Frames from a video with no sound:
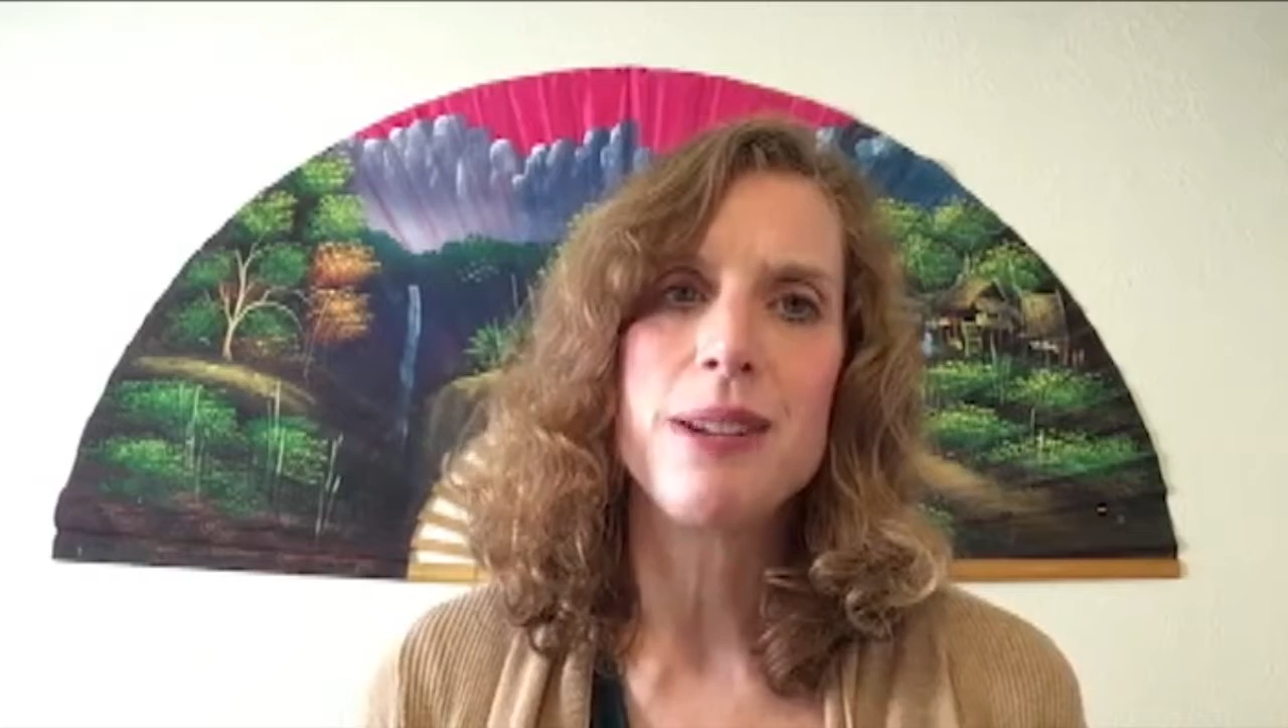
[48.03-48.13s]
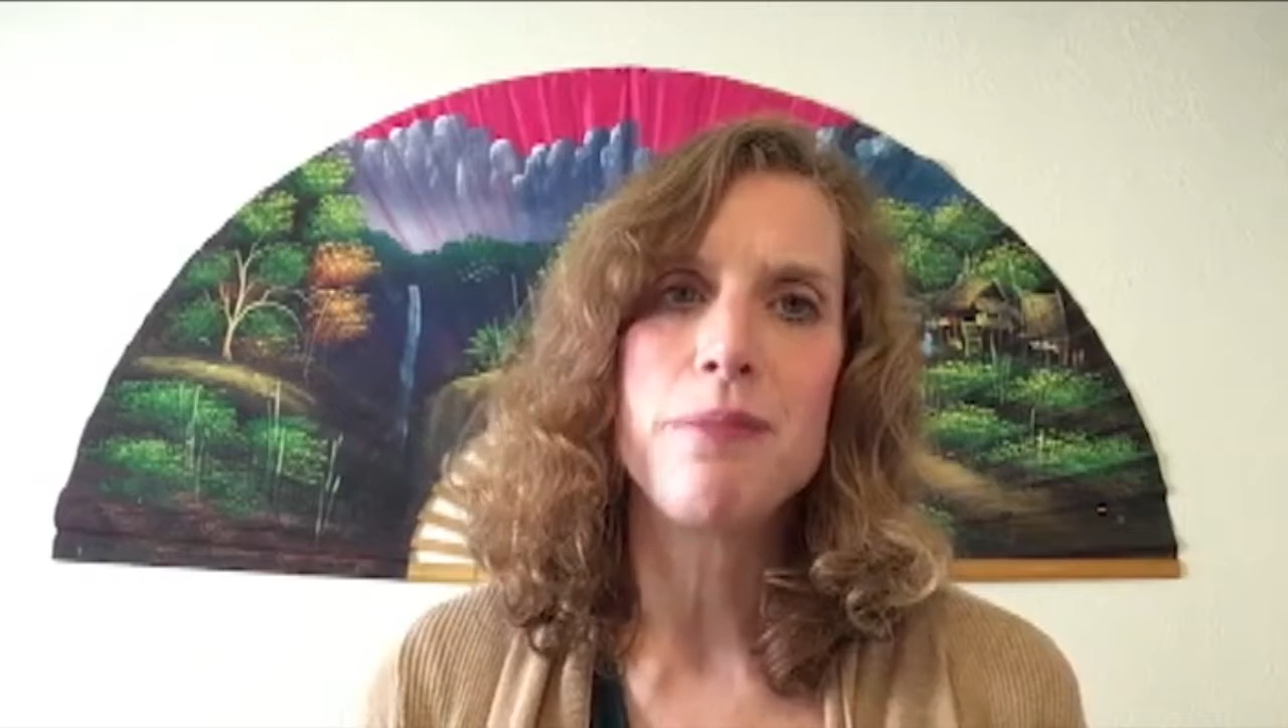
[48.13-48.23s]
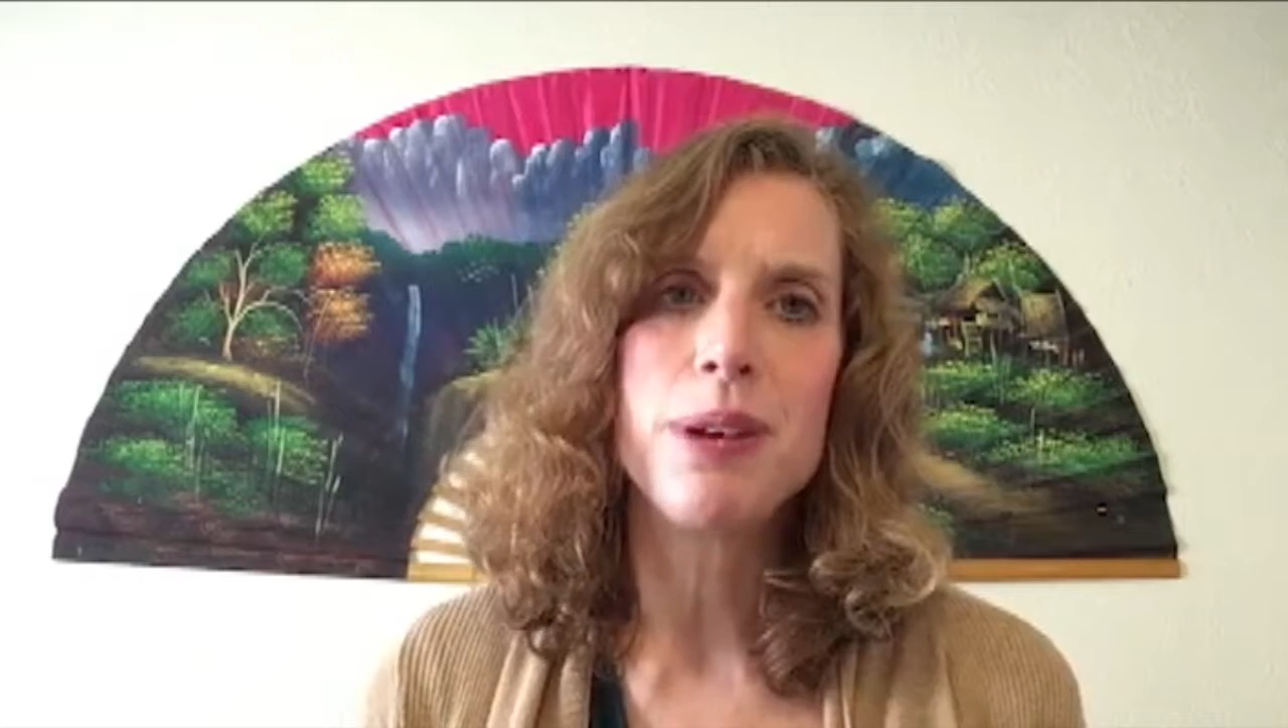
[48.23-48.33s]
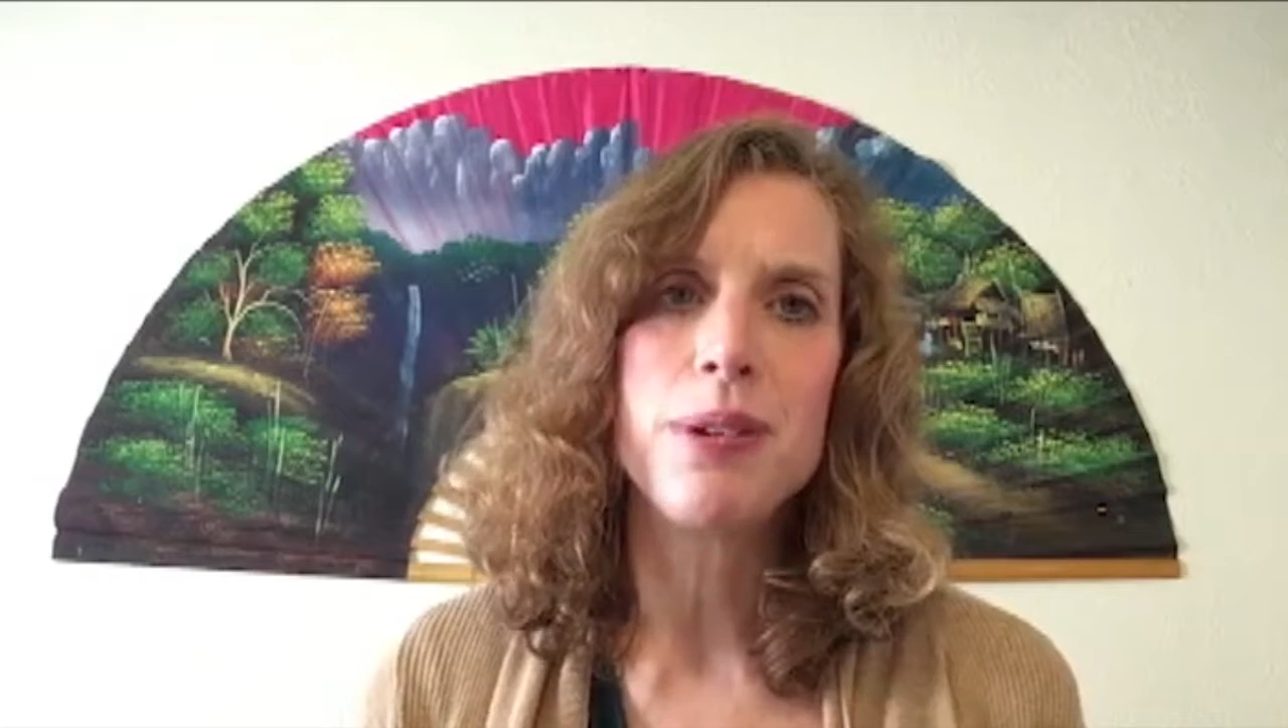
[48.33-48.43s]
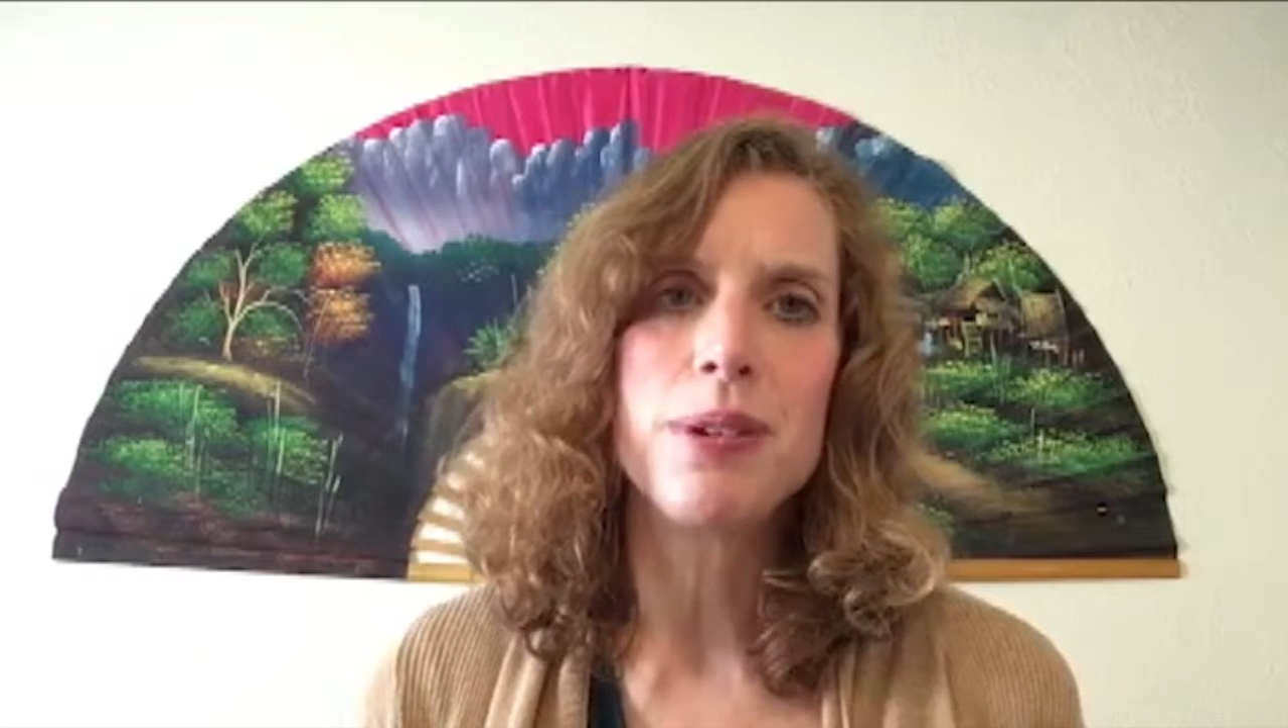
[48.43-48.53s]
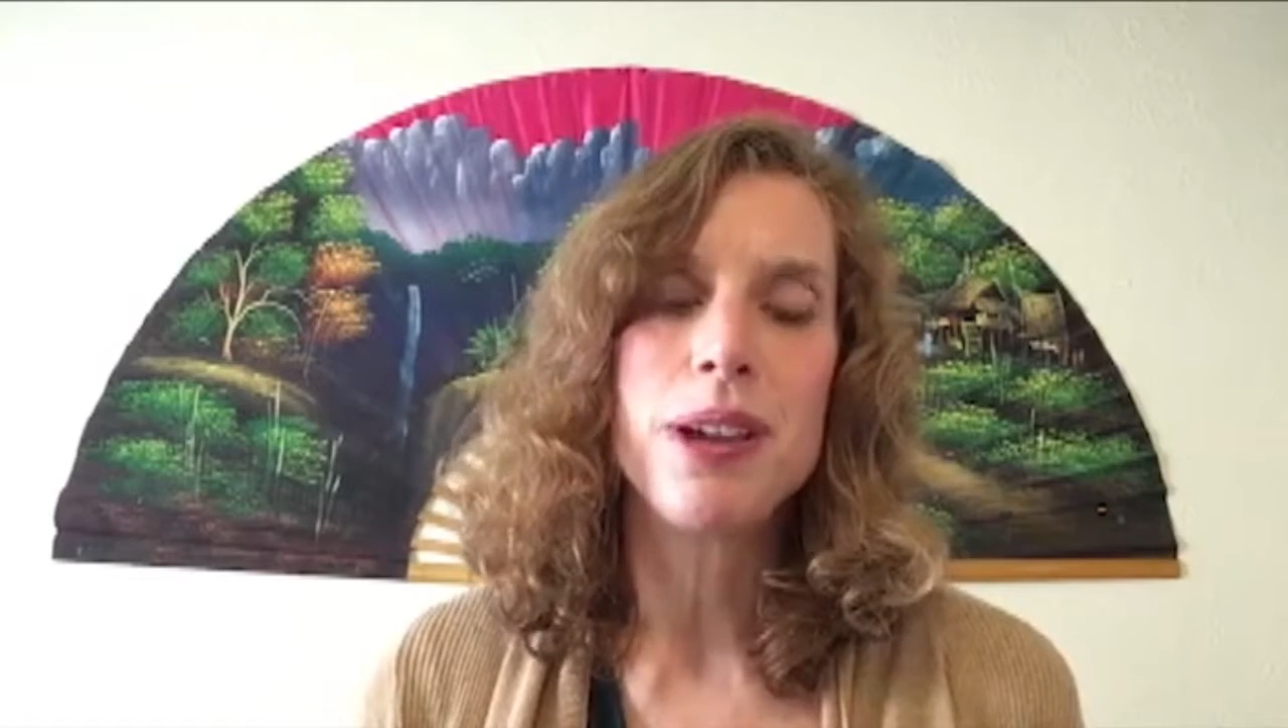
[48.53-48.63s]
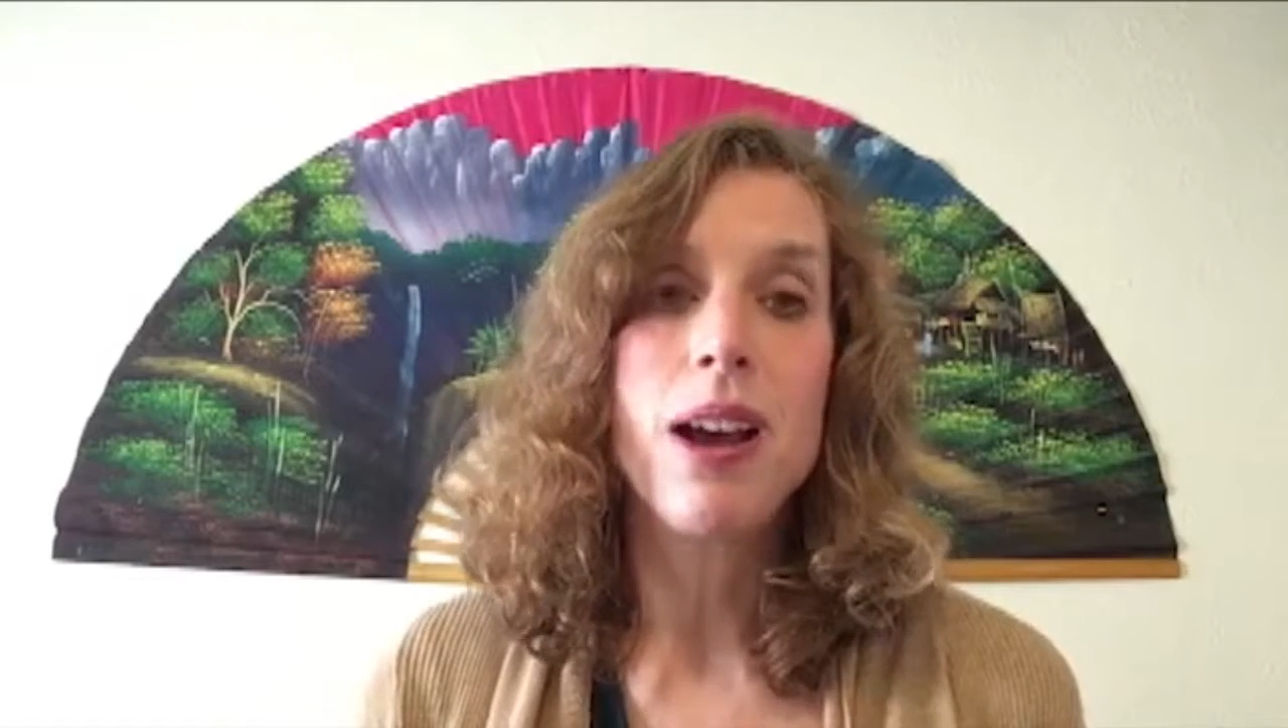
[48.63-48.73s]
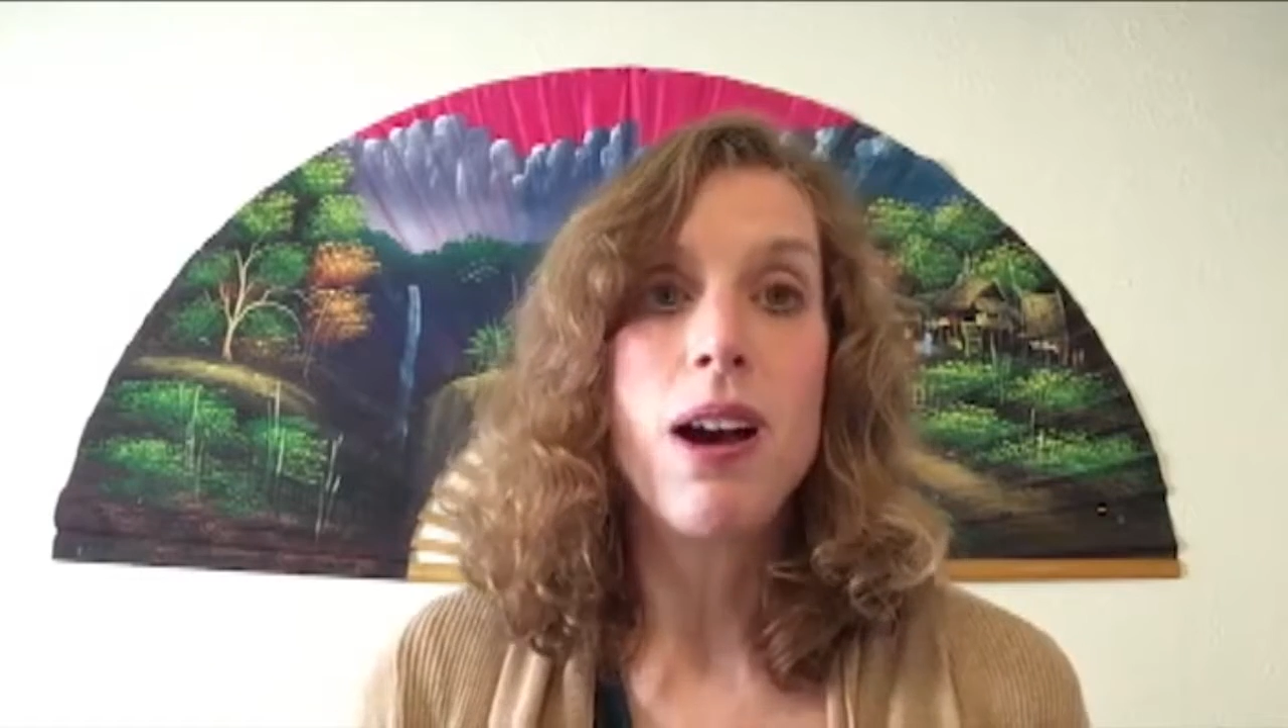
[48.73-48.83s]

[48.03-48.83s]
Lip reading: in mood